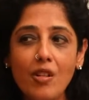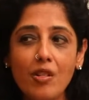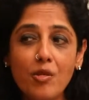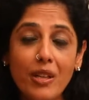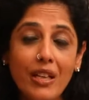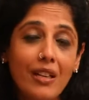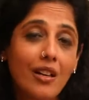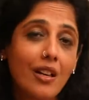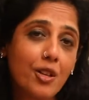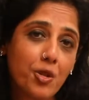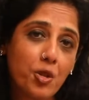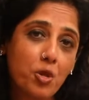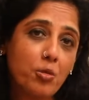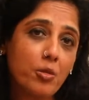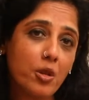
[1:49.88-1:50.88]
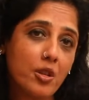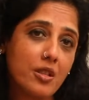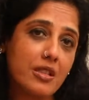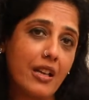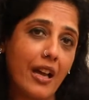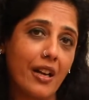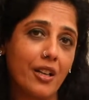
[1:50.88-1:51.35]
read her two
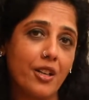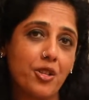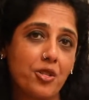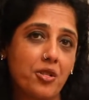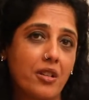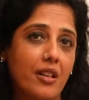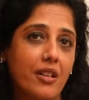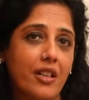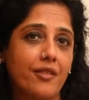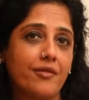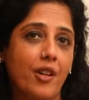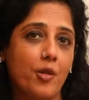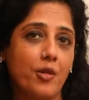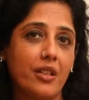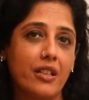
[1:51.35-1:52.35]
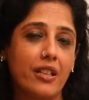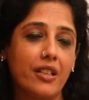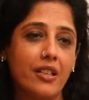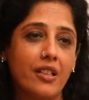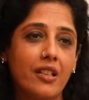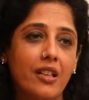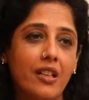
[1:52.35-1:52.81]
books, Atlas Shrugged and
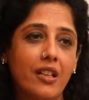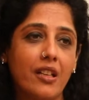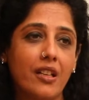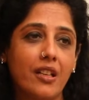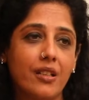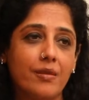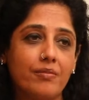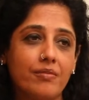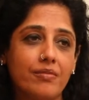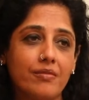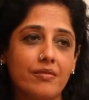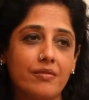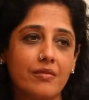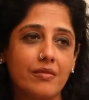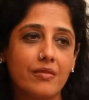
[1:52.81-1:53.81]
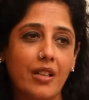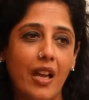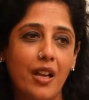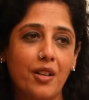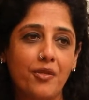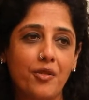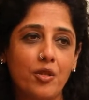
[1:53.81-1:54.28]
Fountainhead.
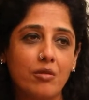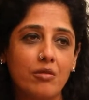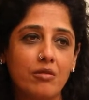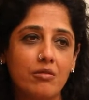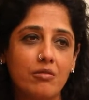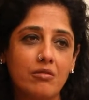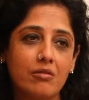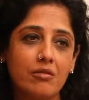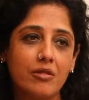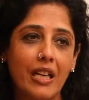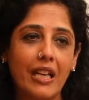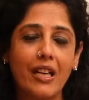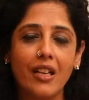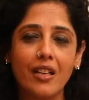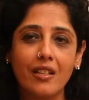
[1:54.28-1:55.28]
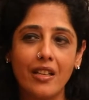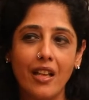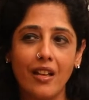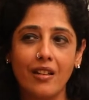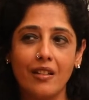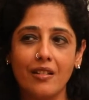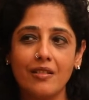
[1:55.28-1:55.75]
And if you read it,
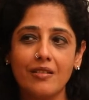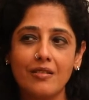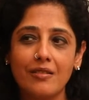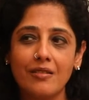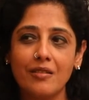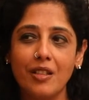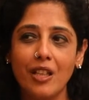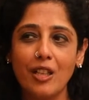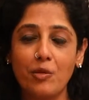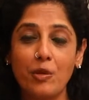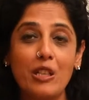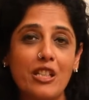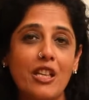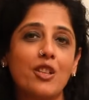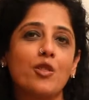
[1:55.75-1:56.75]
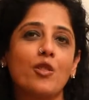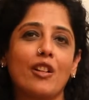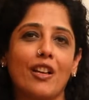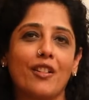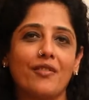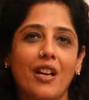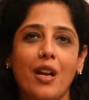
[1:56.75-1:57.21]
then it will change your
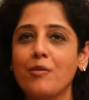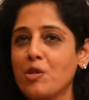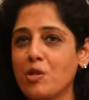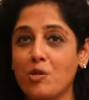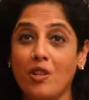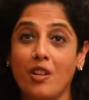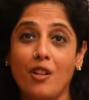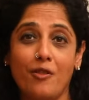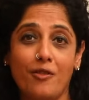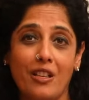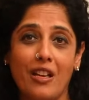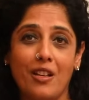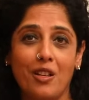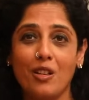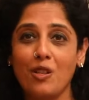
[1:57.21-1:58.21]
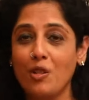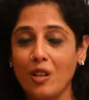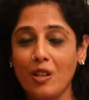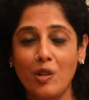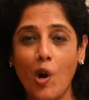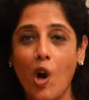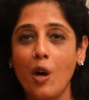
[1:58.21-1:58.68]
life. I'm sure of that. And you
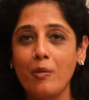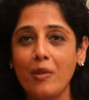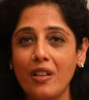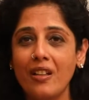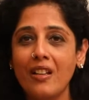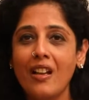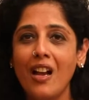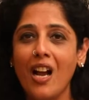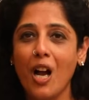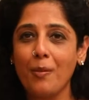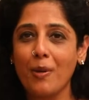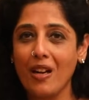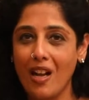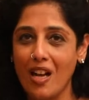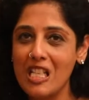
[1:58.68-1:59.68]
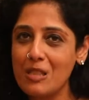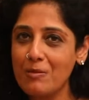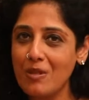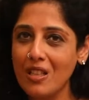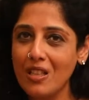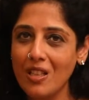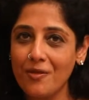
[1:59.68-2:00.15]
can call me up and ask
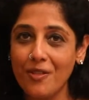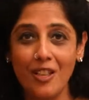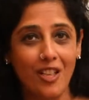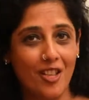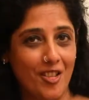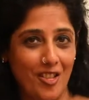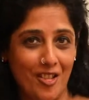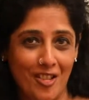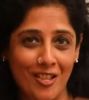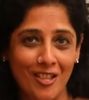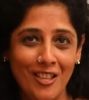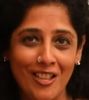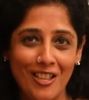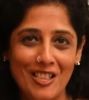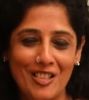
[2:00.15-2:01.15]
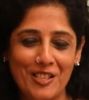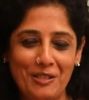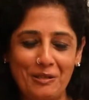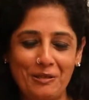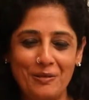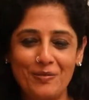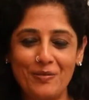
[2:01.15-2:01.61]
me if it doesn't.
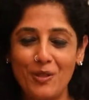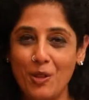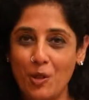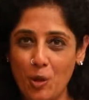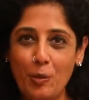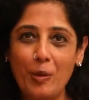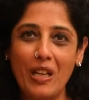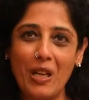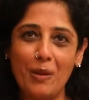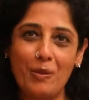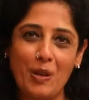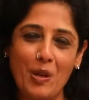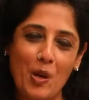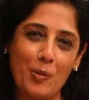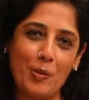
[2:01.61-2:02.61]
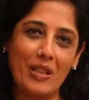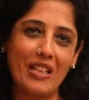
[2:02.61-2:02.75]
So do pick up a copy